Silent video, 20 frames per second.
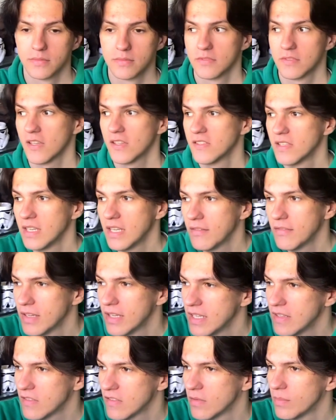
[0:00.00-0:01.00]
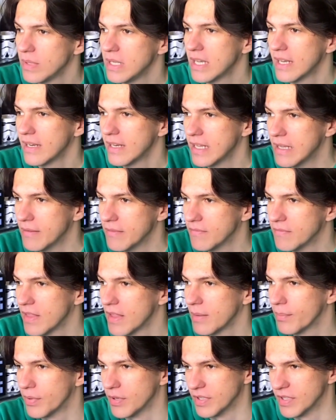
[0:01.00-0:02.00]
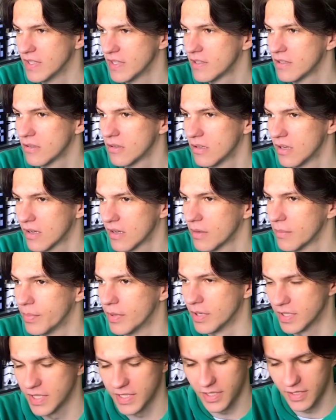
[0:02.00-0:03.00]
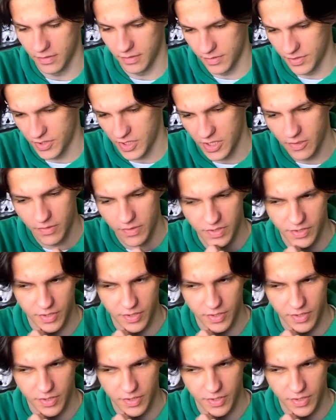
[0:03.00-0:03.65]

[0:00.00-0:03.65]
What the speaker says: Doesn't even need to be anything particular, like a particular series or